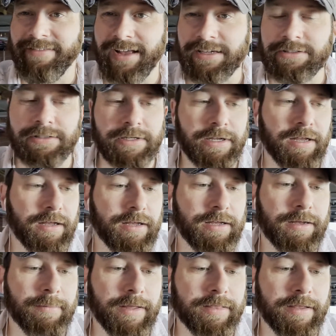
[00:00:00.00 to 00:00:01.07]
Actually,
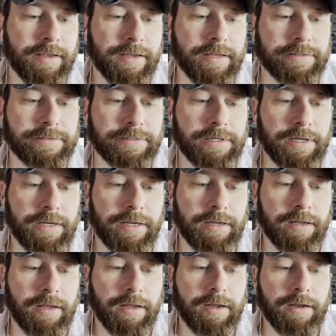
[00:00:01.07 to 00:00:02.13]
I think it's
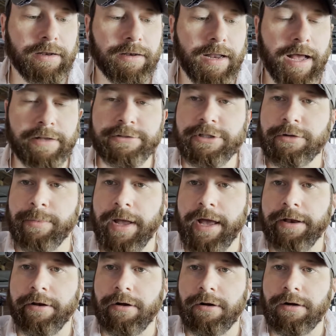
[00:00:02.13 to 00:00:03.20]
not too bad
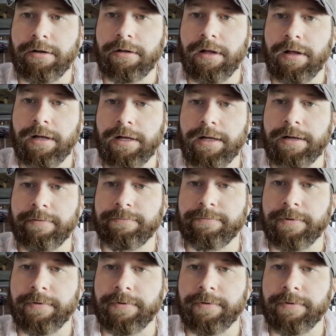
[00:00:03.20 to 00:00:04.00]
at all.